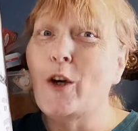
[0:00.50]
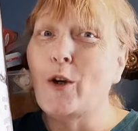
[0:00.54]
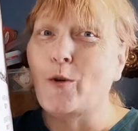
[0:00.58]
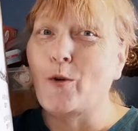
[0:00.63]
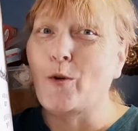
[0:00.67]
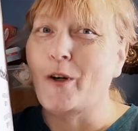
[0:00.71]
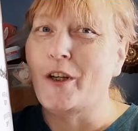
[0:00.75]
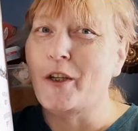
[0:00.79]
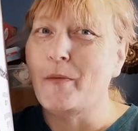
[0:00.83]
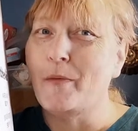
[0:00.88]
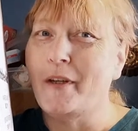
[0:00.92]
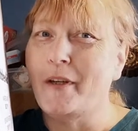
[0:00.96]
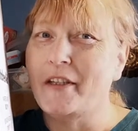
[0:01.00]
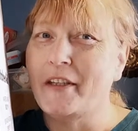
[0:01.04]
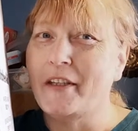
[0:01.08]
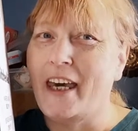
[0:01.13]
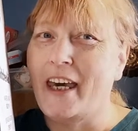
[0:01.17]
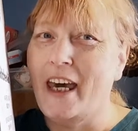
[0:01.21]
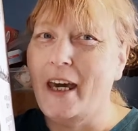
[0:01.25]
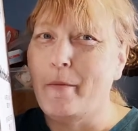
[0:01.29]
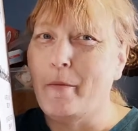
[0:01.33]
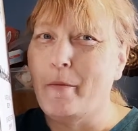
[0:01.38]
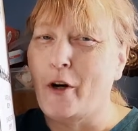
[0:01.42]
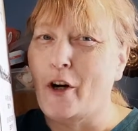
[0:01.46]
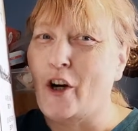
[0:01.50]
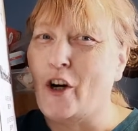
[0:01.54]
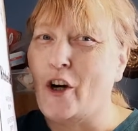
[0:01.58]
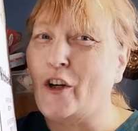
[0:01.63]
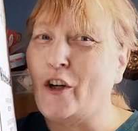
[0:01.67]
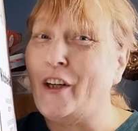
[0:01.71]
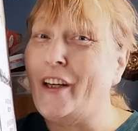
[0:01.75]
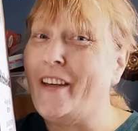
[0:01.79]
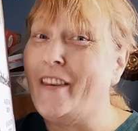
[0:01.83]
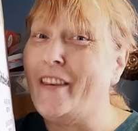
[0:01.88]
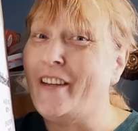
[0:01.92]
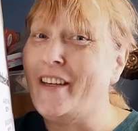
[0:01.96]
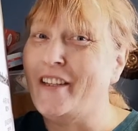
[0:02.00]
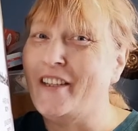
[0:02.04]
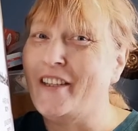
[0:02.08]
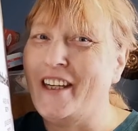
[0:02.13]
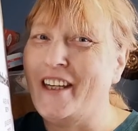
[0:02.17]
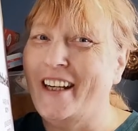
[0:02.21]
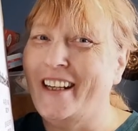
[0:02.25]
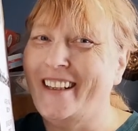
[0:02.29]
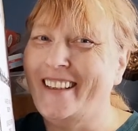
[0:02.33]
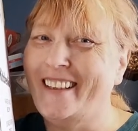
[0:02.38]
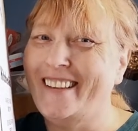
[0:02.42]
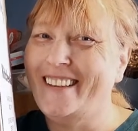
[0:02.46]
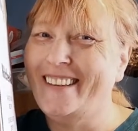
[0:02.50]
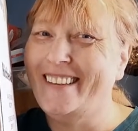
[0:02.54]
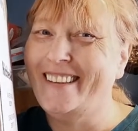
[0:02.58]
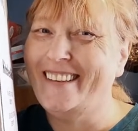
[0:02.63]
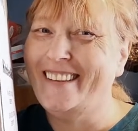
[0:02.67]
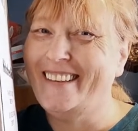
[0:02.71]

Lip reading: Christmas came early this year.